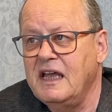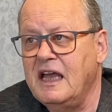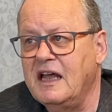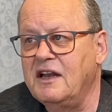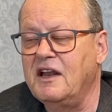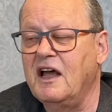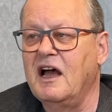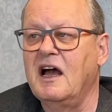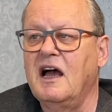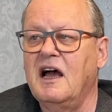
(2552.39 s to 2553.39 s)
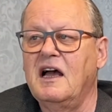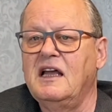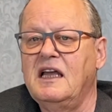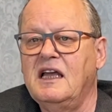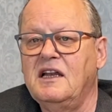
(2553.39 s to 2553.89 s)
in
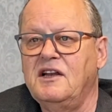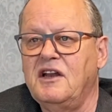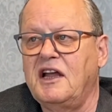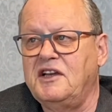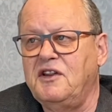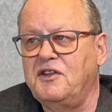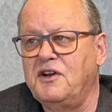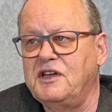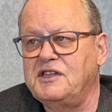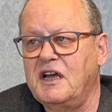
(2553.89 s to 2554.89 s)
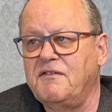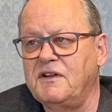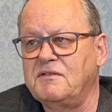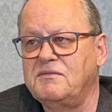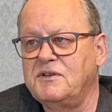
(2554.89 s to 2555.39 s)
1937.